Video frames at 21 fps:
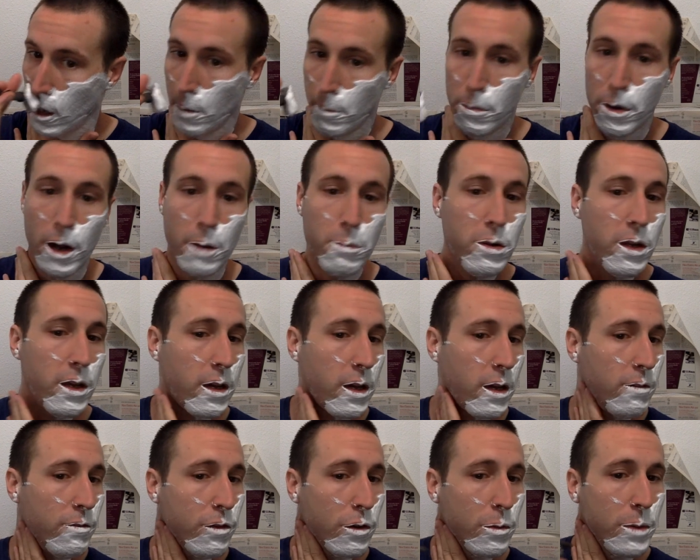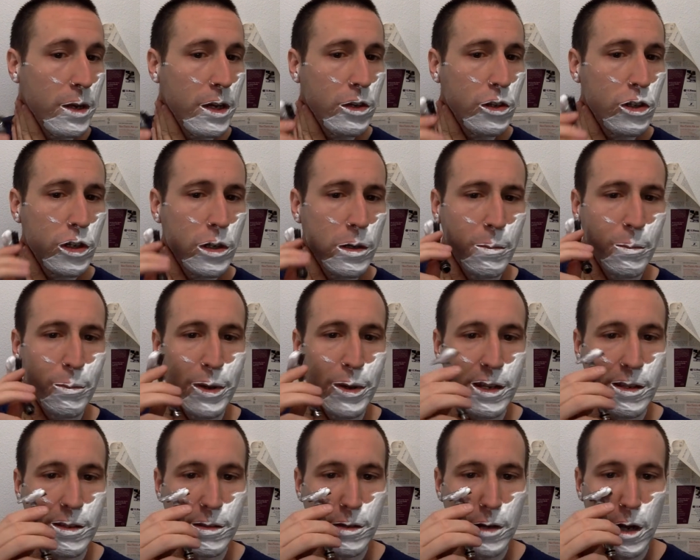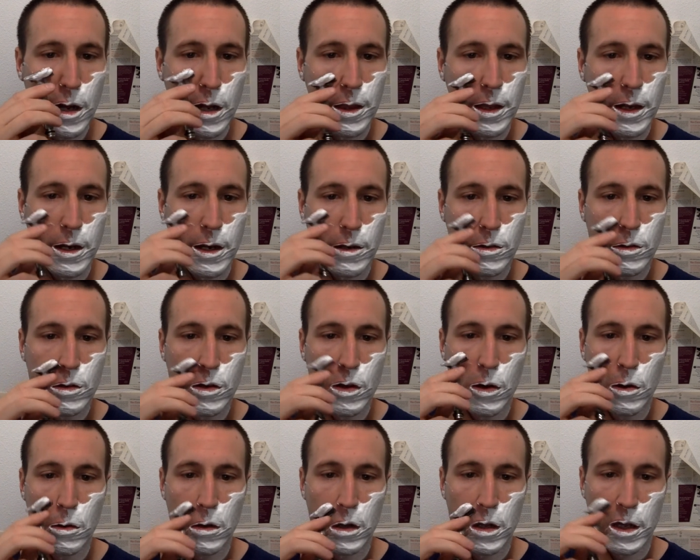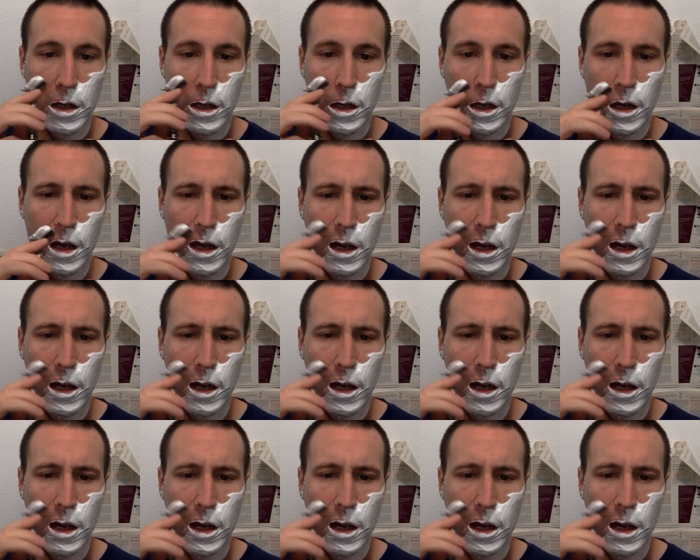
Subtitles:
public information, but it's not that it's totally